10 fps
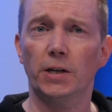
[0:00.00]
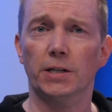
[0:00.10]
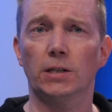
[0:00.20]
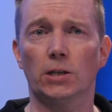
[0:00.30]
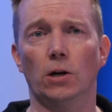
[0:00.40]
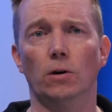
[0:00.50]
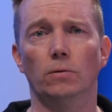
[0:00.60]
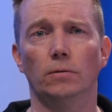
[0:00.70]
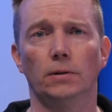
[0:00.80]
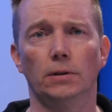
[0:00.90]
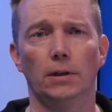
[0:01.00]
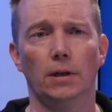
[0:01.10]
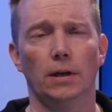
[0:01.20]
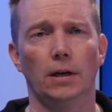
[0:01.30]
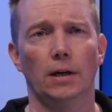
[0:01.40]
does it go?
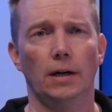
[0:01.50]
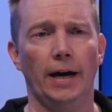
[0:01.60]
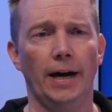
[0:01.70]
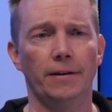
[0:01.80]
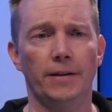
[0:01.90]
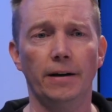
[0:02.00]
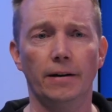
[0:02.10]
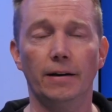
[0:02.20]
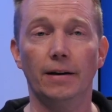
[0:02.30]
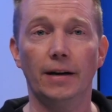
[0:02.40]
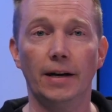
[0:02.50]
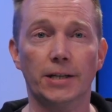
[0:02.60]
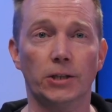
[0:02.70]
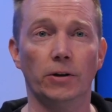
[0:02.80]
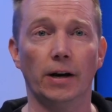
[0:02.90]
And then
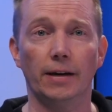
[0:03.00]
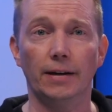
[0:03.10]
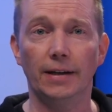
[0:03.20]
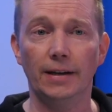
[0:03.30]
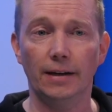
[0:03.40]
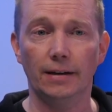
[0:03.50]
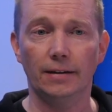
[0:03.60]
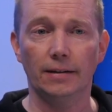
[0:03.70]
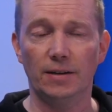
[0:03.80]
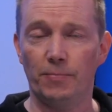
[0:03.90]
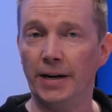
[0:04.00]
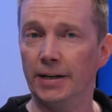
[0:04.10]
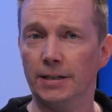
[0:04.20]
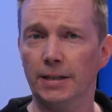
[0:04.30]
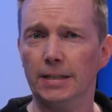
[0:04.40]
external
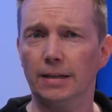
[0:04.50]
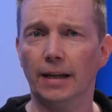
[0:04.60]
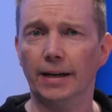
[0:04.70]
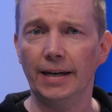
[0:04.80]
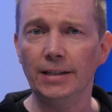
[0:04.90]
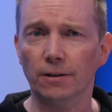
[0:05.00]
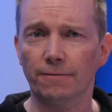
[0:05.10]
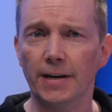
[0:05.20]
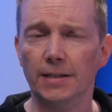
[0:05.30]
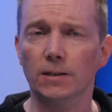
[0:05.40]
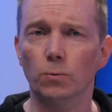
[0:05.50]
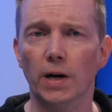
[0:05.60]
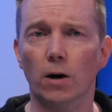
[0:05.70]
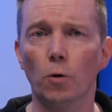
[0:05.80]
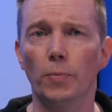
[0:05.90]
dependencies, like interfaces we
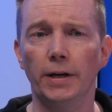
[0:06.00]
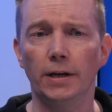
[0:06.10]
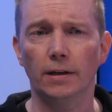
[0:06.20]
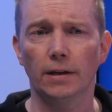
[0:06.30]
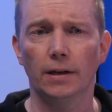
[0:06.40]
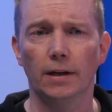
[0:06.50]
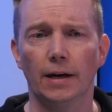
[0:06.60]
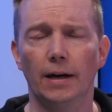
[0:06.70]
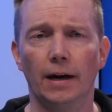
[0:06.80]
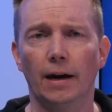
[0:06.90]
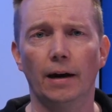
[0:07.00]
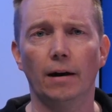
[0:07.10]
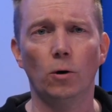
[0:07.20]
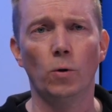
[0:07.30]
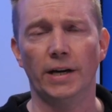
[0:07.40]
are opening,
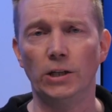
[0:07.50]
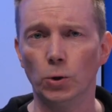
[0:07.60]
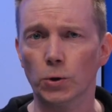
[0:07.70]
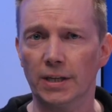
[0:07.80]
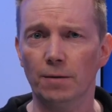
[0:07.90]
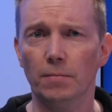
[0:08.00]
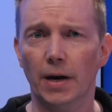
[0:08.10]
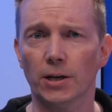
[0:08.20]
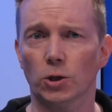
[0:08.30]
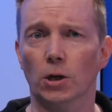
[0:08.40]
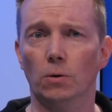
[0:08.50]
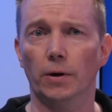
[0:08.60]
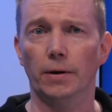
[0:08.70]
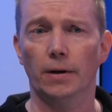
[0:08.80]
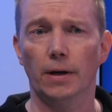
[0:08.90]
who can use them, and so
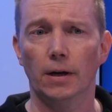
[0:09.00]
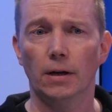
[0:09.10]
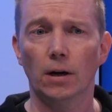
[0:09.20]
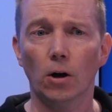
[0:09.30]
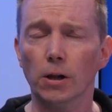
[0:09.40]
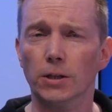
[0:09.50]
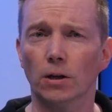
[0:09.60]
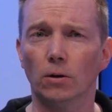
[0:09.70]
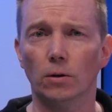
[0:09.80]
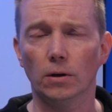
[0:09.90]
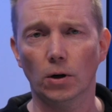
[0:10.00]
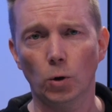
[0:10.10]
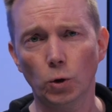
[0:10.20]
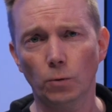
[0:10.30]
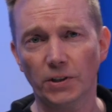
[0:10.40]
on. Also,
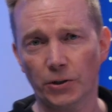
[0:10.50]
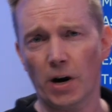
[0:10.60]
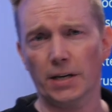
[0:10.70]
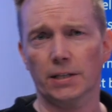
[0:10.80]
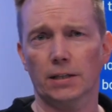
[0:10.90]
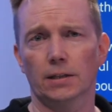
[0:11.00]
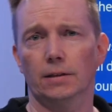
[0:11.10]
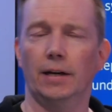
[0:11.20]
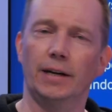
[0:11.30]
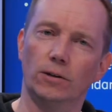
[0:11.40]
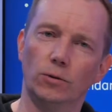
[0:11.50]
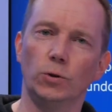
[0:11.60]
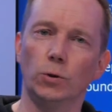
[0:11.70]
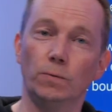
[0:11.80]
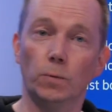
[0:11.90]
who do we trust and who
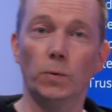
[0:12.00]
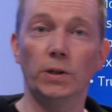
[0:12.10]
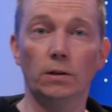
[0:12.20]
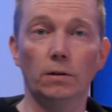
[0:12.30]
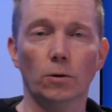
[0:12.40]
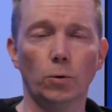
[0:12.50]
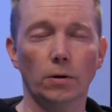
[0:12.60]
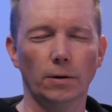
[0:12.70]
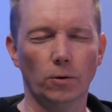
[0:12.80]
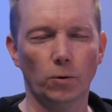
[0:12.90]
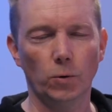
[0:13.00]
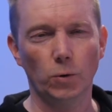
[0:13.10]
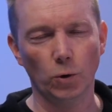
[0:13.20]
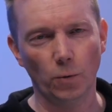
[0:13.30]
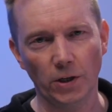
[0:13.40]

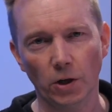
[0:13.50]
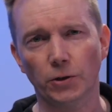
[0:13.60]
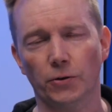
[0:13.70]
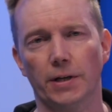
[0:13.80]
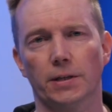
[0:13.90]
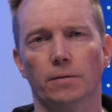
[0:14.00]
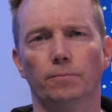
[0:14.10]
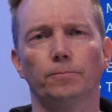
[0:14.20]
do we not trust?